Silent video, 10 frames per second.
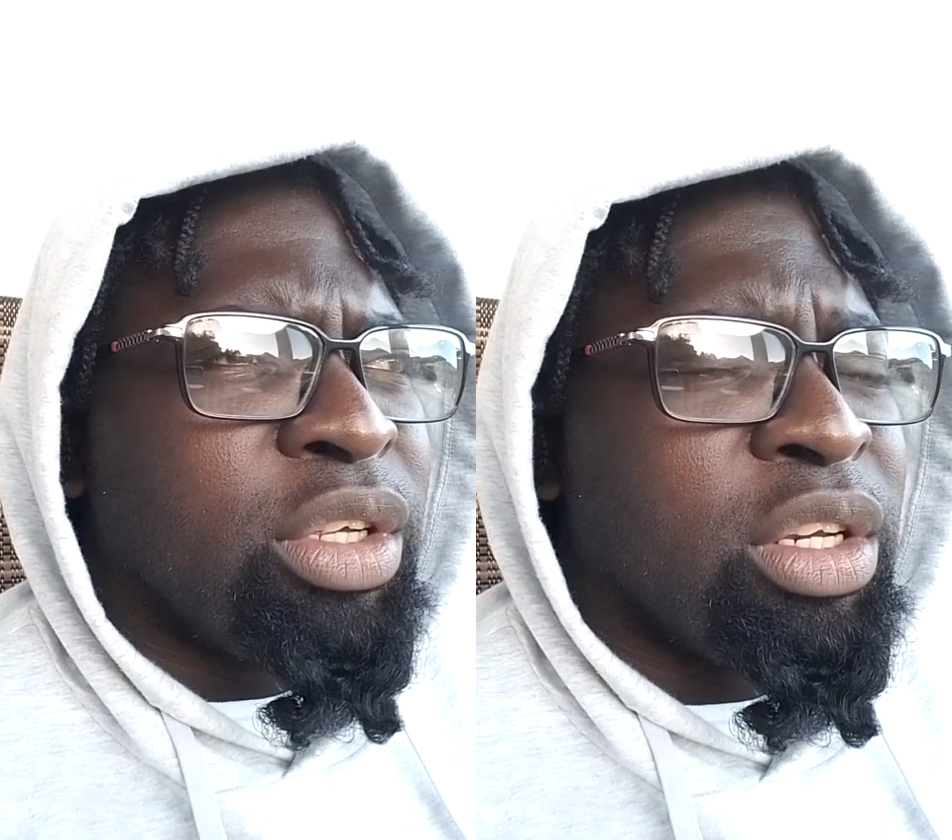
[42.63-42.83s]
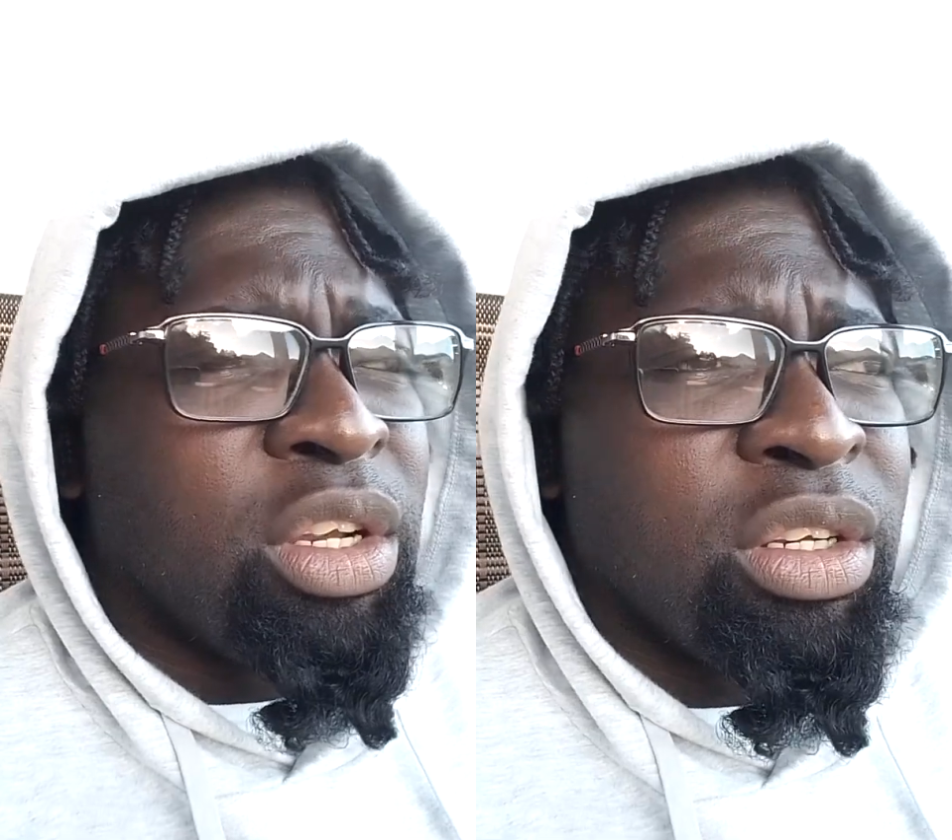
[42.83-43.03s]

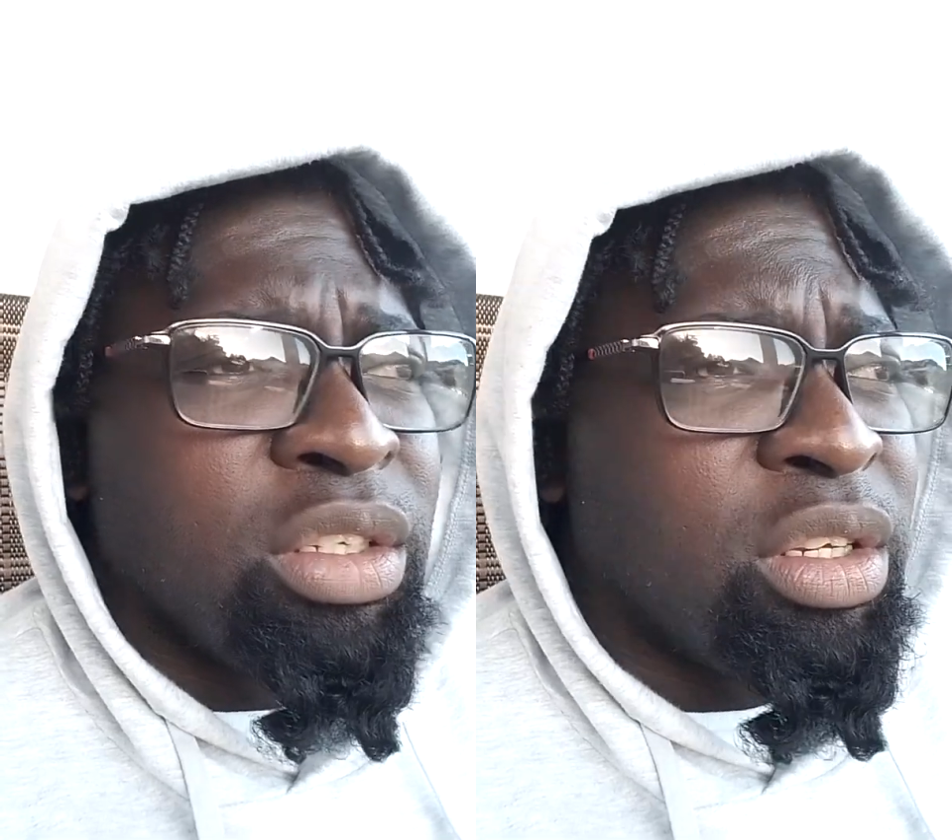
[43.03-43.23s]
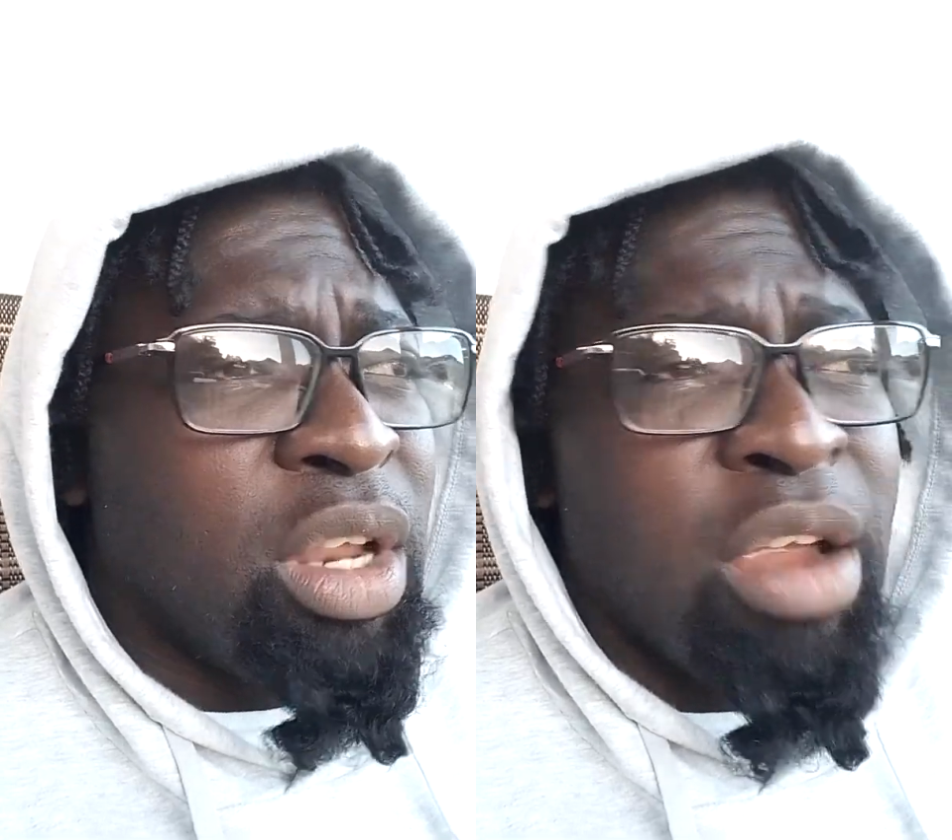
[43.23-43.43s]
and
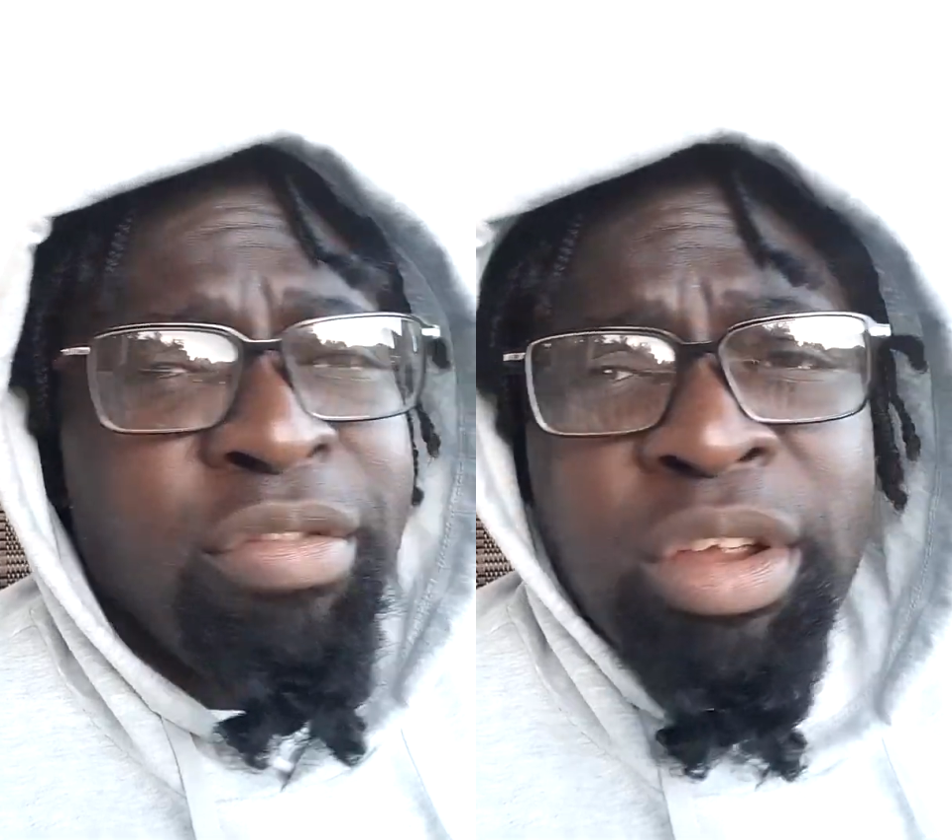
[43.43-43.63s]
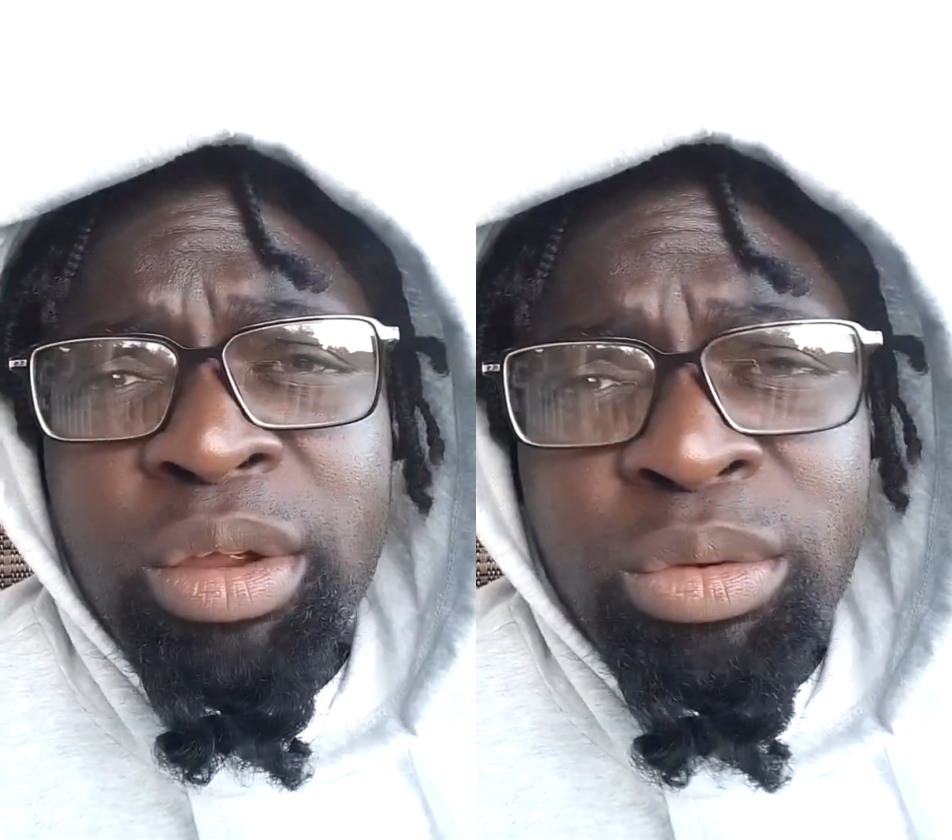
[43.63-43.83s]
in
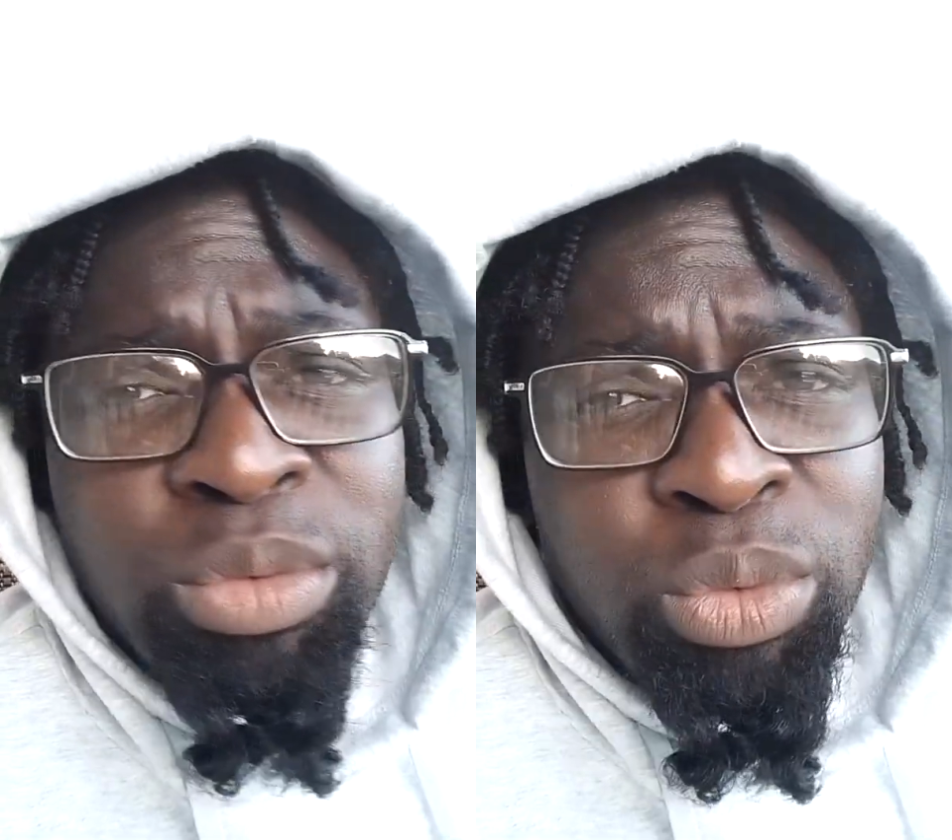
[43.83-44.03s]
every